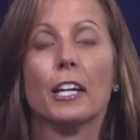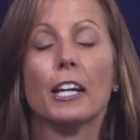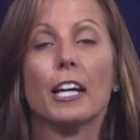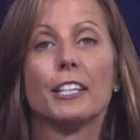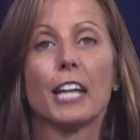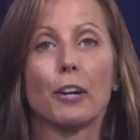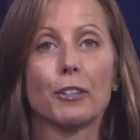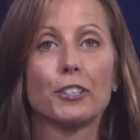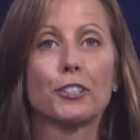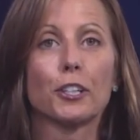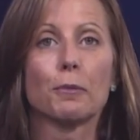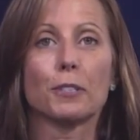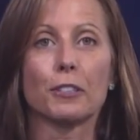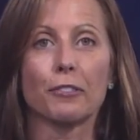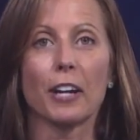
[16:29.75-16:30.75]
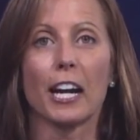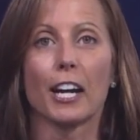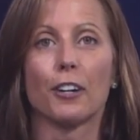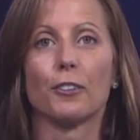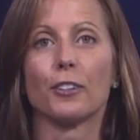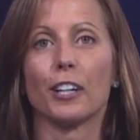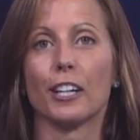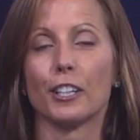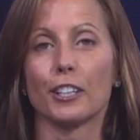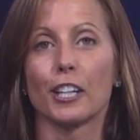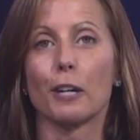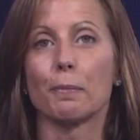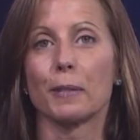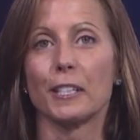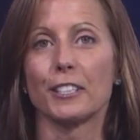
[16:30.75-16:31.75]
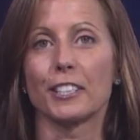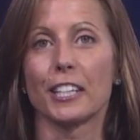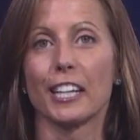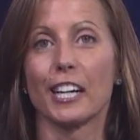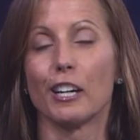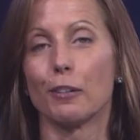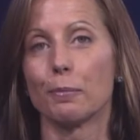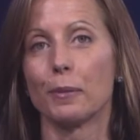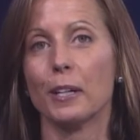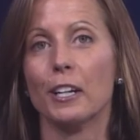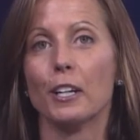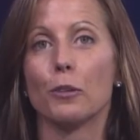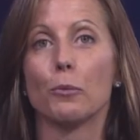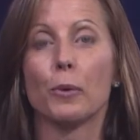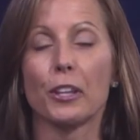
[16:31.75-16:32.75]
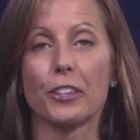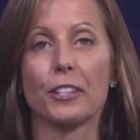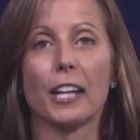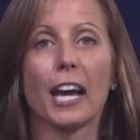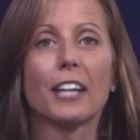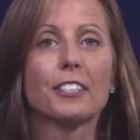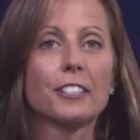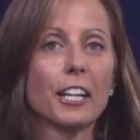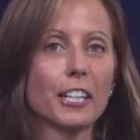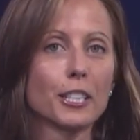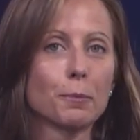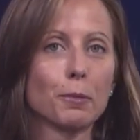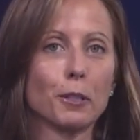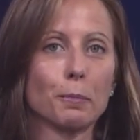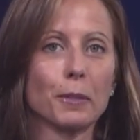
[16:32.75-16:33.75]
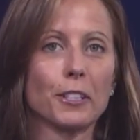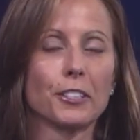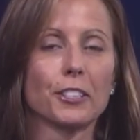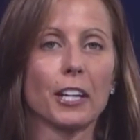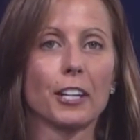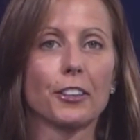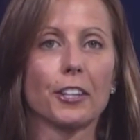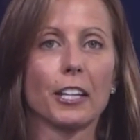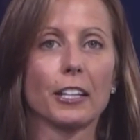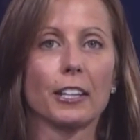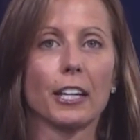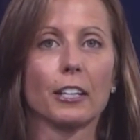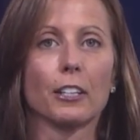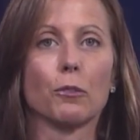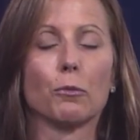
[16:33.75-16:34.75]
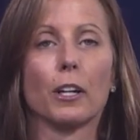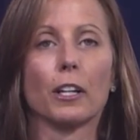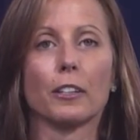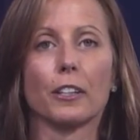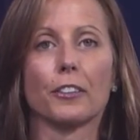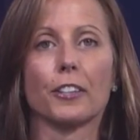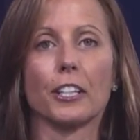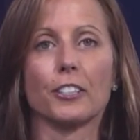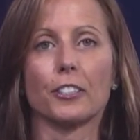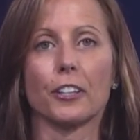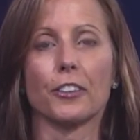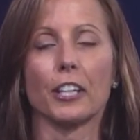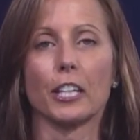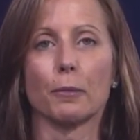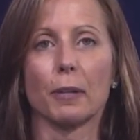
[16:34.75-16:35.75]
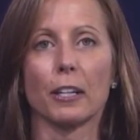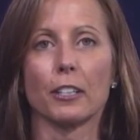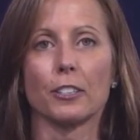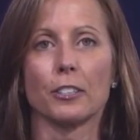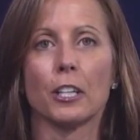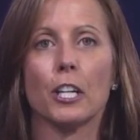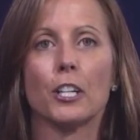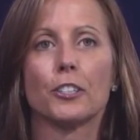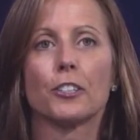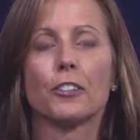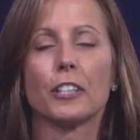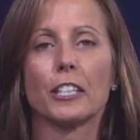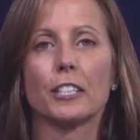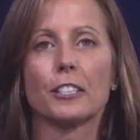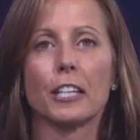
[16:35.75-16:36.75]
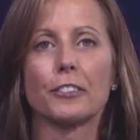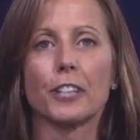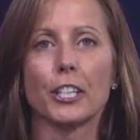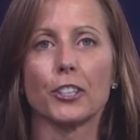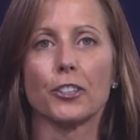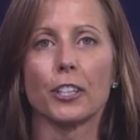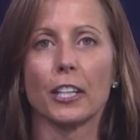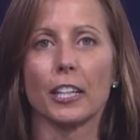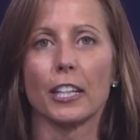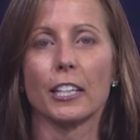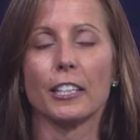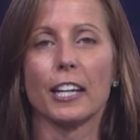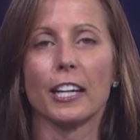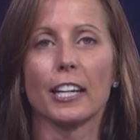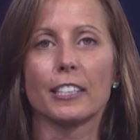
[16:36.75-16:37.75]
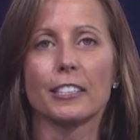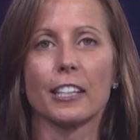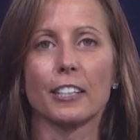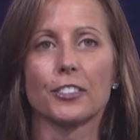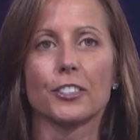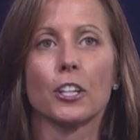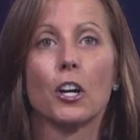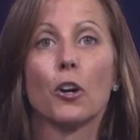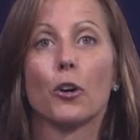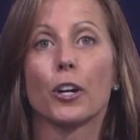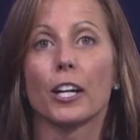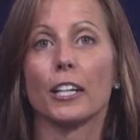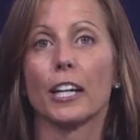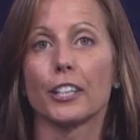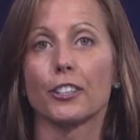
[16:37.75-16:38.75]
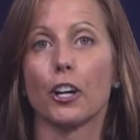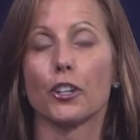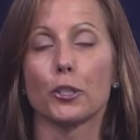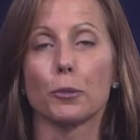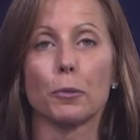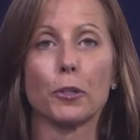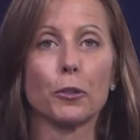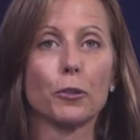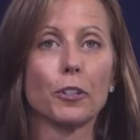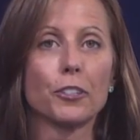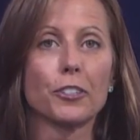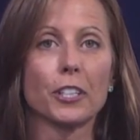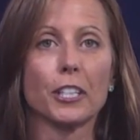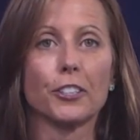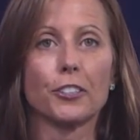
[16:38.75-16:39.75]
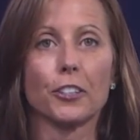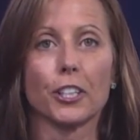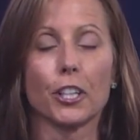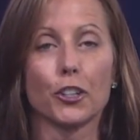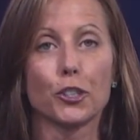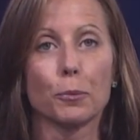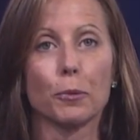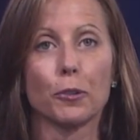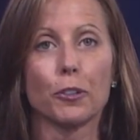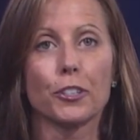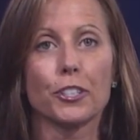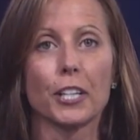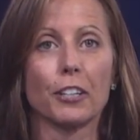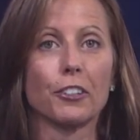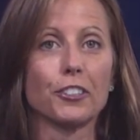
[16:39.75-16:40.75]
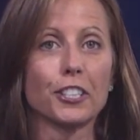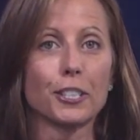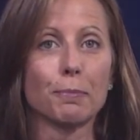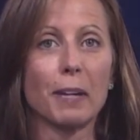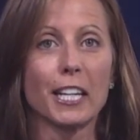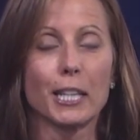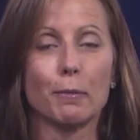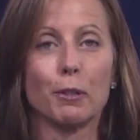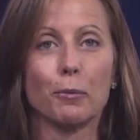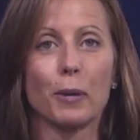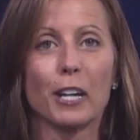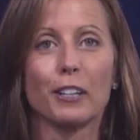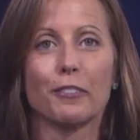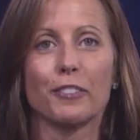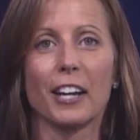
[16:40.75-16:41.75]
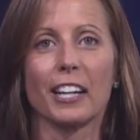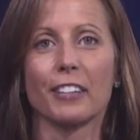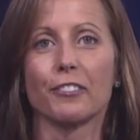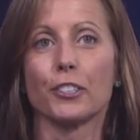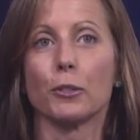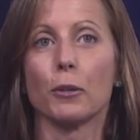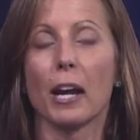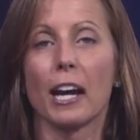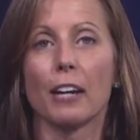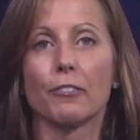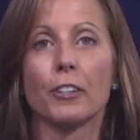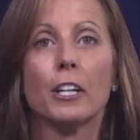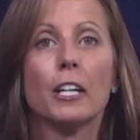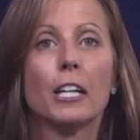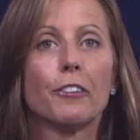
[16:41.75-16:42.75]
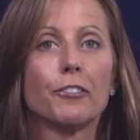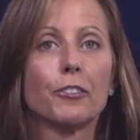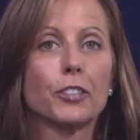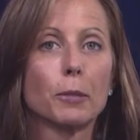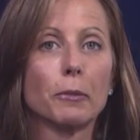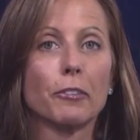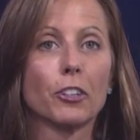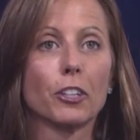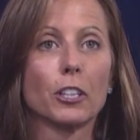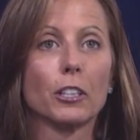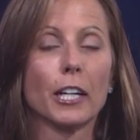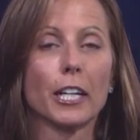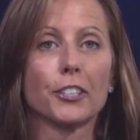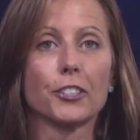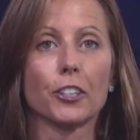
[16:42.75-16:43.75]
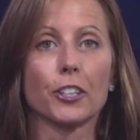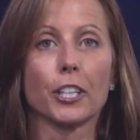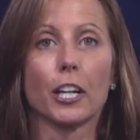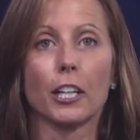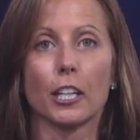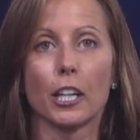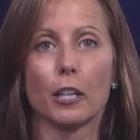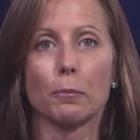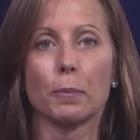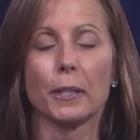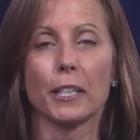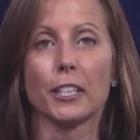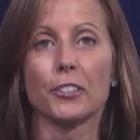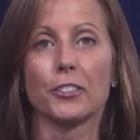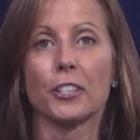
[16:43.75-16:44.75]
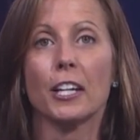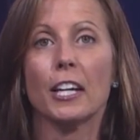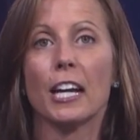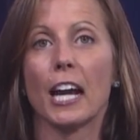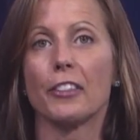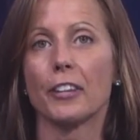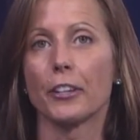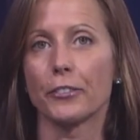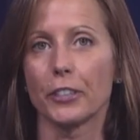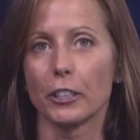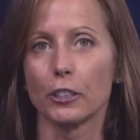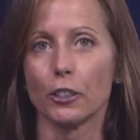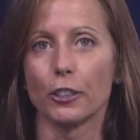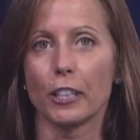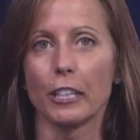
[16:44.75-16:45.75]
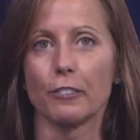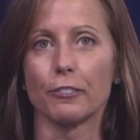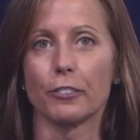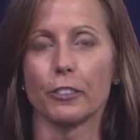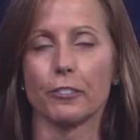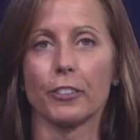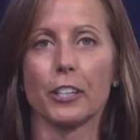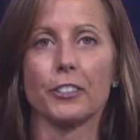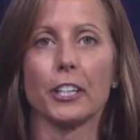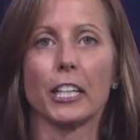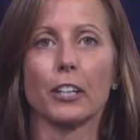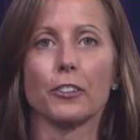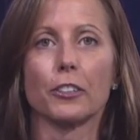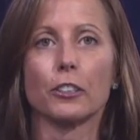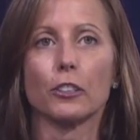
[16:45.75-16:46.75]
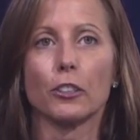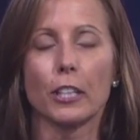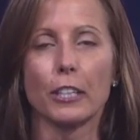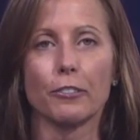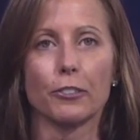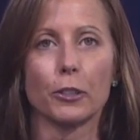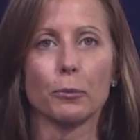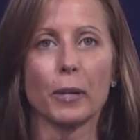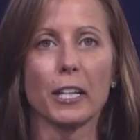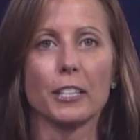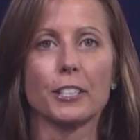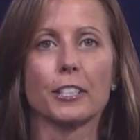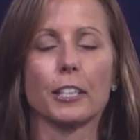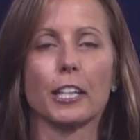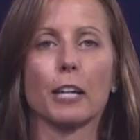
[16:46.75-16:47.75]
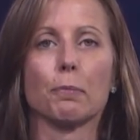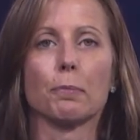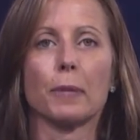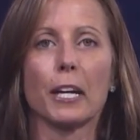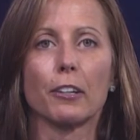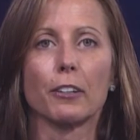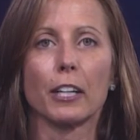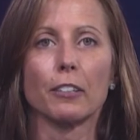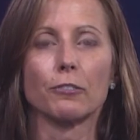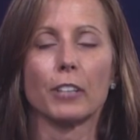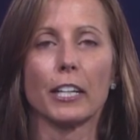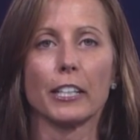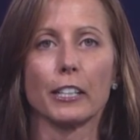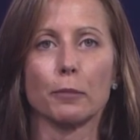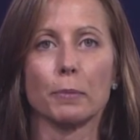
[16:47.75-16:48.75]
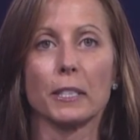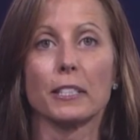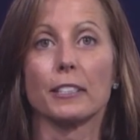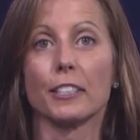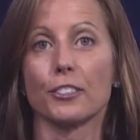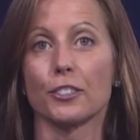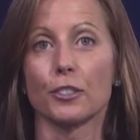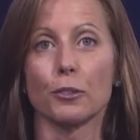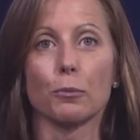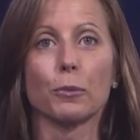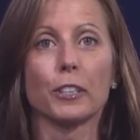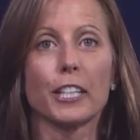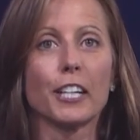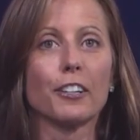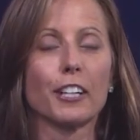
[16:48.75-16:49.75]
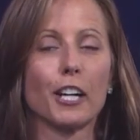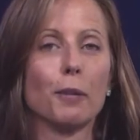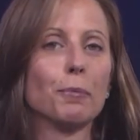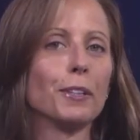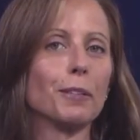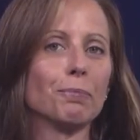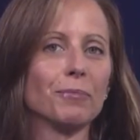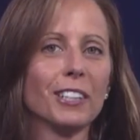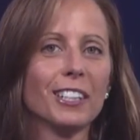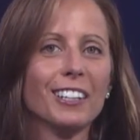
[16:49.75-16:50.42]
Now, in terms of how companies can help with Nasdaq's purpose, I think that one of the things to think about is to the extent that you can connect us or connect entrepreneurs into the Entrepreneur Center and just make them aware of that. If some of your clients are young companies and they're looking for funding or they're looking for ways to get better at running their business, we're here to help them.